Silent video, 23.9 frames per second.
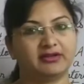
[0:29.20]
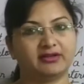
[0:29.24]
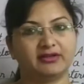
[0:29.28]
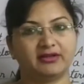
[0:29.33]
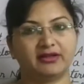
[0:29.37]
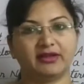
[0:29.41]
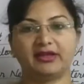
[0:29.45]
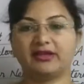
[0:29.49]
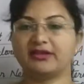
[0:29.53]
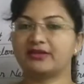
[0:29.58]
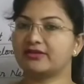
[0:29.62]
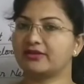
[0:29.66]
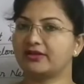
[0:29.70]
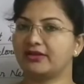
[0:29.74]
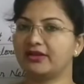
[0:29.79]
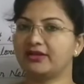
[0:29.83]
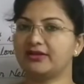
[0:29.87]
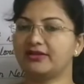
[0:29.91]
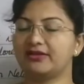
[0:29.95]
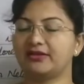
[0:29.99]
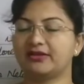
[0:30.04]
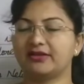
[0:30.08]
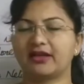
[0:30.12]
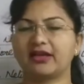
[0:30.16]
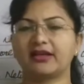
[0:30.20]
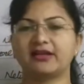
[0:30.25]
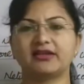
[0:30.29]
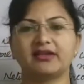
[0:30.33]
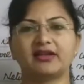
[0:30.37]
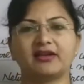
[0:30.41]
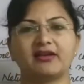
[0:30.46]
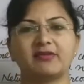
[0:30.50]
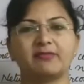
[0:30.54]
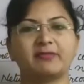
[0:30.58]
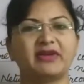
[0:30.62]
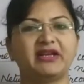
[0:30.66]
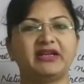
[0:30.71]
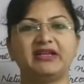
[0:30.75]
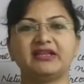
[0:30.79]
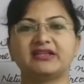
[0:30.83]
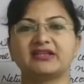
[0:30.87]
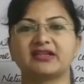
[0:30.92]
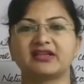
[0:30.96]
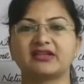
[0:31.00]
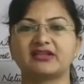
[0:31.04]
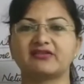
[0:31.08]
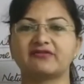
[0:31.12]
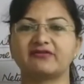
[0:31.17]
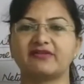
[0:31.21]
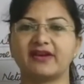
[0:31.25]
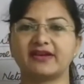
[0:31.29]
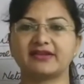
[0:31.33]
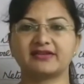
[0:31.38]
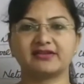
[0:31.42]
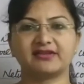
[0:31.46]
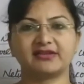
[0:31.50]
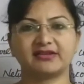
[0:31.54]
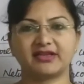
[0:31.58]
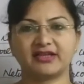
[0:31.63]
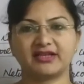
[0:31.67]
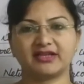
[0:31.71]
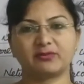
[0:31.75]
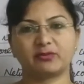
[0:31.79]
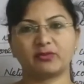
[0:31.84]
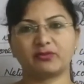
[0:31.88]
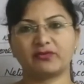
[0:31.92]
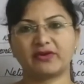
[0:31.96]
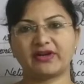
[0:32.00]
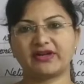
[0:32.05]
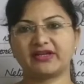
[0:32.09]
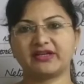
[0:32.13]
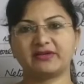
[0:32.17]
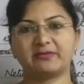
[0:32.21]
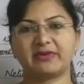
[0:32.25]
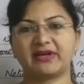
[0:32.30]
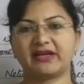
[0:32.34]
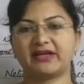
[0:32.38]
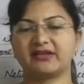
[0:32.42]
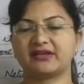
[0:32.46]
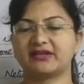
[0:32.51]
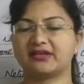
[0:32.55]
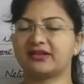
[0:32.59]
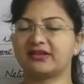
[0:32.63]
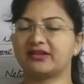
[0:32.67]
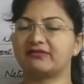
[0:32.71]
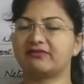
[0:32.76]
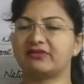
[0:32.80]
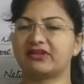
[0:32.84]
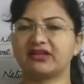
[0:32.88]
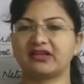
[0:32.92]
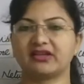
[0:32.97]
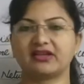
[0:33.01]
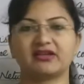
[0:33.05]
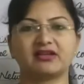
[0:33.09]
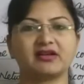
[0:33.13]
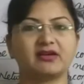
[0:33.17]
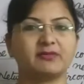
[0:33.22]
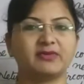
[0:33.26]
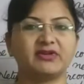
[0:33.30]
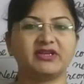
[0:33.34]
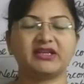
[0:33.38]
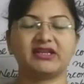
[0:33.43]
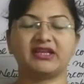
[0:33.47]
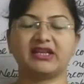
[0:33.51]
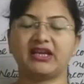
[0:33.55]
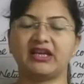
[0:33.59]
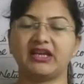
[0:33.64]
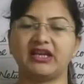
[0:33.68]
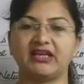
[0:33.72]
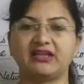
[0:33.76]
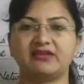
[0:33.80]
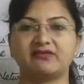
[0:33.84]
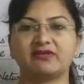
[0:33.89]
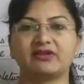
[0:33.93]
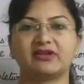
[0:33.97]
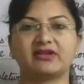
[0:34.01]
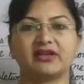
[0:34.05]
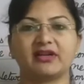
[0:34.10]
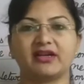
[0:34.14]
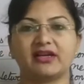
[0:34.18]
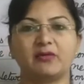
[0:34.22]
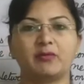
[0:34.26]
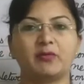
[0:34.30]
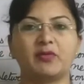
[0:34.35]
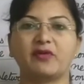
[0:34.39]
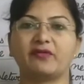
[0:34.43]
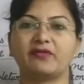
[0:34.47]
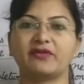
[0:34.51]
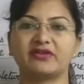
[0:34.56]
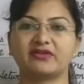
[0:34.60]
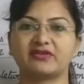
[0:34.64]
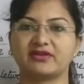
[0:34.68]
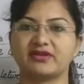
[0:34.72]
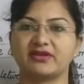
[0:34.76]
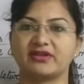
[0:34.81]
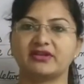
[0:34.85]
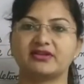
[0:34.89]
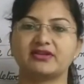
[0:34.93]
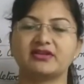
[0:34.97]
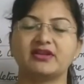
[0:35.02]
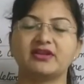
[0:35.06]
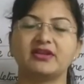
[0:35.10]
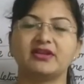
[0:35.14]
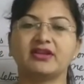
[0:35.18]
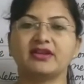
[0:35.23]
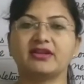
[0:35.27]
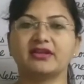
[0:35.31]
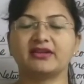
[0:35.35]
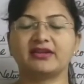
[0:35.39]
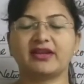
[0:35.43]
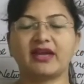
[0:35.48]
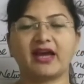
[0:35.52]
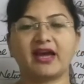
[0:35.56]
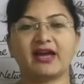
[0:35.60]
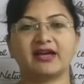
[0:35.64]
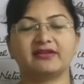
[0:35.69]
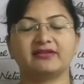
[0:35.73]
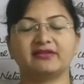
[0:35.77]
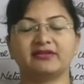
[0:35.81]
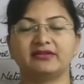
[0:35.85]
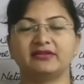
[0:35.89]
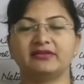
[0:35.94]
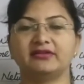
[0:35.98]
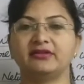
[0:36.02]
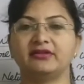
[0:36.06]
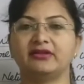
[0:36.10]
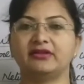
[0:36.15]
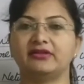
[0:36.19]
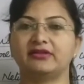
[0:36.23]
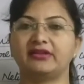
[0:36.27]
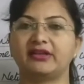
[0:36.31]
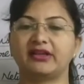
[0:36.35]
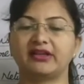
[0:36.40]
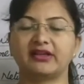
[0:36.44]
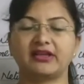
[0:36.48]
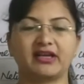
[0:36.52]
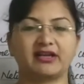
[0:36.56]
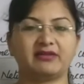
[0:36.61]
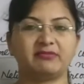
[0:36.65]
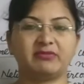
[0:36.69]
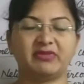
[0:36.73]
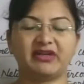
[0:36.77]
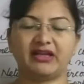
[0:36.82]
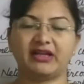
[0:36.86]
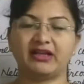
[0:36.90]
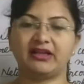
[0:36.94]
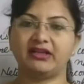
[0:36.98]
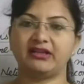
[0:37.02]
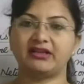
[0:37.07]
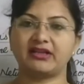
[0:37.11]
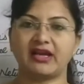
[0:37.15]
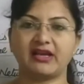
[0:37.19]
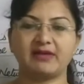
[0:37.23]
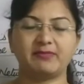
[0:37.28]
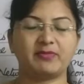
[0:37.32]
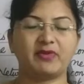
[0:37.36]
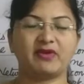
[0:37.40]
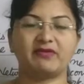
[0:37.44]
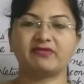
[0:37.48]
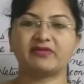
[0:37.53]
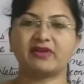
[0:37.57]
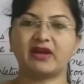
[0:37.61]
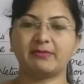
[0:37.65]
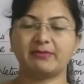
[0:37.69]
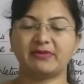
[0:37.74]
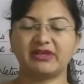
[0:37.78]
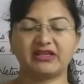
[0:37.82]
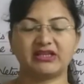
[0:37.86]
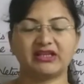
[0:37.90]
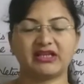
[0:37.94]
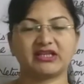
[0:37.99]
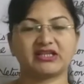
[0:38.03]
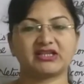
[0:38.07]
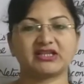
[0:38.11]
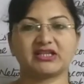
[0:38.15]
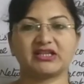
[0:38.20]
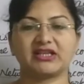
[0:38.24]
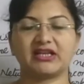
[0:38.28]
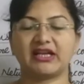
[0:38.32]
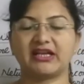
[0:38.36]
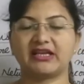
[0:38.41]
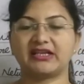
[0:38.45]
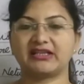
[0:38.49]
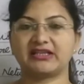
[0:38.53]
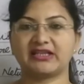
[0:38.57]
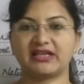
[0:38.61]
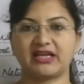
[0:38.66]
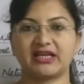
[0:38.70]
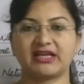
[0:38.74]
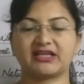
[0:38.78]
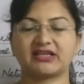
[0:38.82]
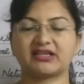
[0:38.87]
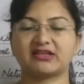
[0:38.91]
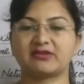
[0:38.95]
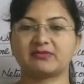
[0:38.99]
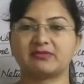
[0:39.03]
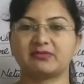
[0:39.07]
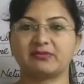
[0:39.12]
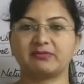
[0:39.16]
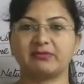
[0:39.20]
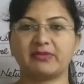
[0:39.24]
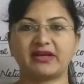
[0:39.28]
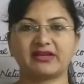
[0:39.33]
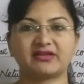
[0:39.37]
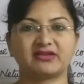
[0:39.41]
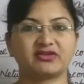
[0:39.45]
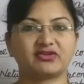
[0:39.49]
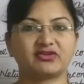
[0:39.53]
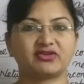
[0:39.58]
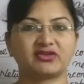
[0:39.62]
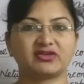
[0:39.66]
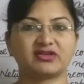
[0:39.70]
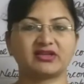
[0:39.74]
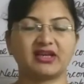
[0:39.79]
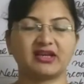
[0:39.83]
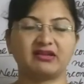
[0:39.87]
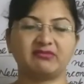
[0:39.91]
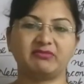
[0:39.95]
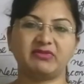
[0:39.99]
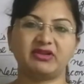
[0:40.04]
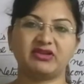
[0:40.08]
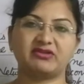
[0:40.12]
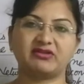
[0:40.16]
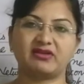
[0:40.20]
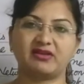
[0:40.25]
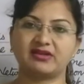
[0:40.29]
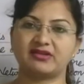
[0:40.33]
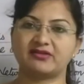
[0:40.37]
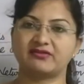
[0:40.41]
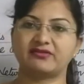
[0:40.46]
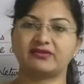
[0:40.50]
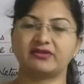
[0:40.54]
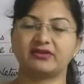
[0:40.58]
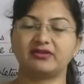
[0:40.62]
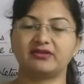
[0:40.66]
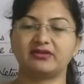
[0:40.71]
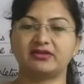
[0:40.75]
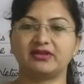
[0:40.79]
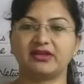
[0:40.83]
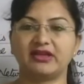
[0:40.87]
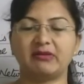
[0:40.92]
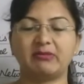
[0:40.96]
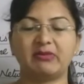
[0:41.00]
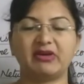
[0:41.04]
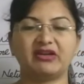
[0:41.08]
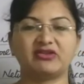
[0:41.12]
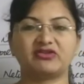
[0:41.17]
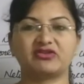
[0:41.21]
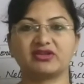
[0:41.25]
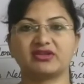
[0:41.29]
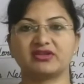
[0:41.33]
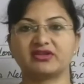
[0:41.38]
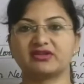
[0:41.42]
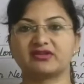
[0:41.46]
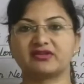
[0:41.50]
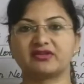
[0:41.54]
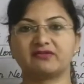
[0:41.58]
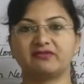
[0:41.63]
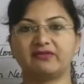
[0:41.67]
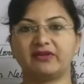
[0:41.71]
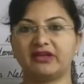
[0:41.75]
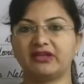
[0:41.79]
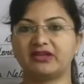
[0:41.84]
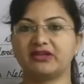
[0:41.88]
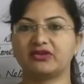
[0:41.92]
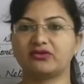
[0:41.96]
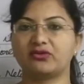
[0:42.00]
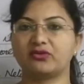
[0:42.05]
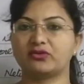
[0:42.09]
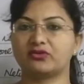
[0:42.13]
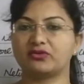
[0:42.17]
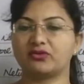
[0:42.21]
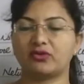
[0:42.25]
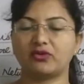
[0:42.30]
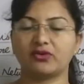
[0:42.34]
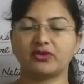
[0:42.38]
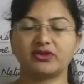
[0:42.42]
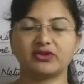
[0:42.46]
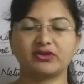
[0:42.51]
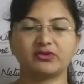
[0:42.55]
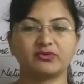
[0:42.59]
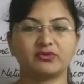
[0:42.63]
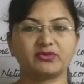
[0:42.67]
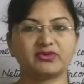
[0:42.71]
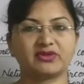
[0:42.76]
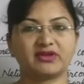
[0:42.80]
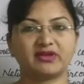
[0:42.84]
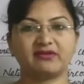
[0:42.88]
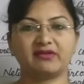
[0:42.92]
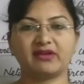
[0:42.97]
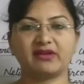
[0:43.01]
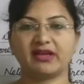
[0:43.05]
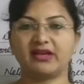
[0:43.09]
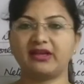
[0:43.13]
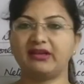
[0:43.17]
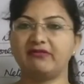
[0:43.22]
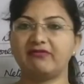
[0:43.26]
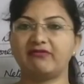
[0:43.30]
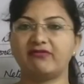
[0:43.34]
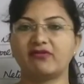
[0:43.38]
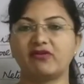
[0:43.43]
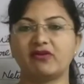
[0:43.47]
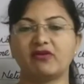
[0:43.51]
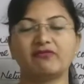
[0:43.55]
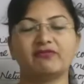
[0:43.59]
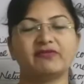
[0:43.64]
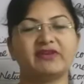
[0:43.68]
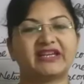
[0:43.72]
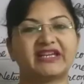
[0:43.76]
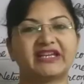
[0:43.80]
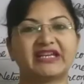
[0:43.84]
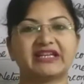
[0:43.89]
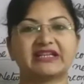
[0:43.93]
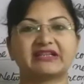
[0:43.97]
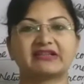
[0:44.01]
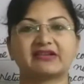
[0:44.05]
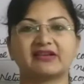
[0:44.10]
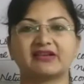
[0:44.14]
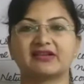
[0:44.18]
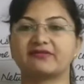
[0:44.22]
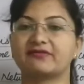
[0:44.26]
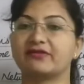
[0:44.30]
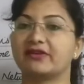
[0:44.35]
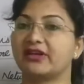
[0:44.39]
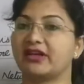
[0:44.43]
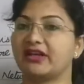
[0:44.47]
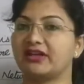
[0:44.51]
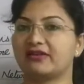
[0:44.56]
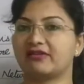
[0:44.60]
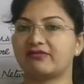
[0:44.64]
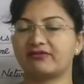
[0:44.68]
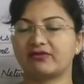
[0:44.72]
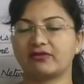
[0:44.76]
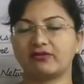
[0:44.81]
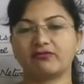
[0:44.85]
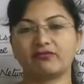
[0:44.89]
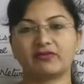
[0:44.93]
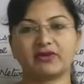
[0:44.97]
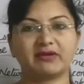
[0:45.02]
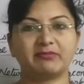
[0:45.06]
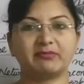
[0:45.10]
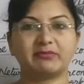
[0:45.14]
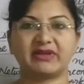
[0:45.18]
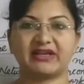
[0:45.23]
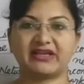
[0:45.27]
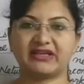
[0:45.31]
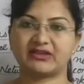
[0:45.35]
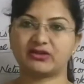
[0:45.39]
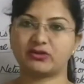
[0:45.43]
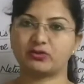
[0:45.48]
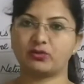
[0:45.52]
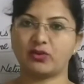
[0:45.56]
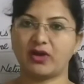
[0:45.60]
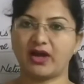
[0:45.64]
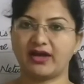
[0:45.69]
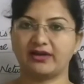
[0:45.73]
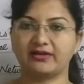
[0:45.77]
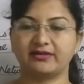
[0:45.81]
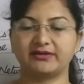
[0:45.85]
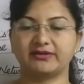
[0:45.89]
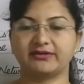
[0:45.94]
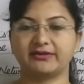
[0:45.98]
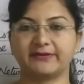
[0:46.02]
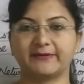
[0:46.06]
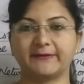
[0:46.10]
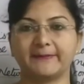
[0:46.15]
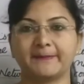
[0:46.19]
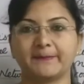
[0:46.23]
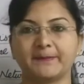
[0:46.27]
internet, and there are many such facilities provided by internet. We can communicate with the help of internet. Then there can be any type of communication like text, messages can be transferred, images, videos, audios. In any form we can transfer data from one place to another.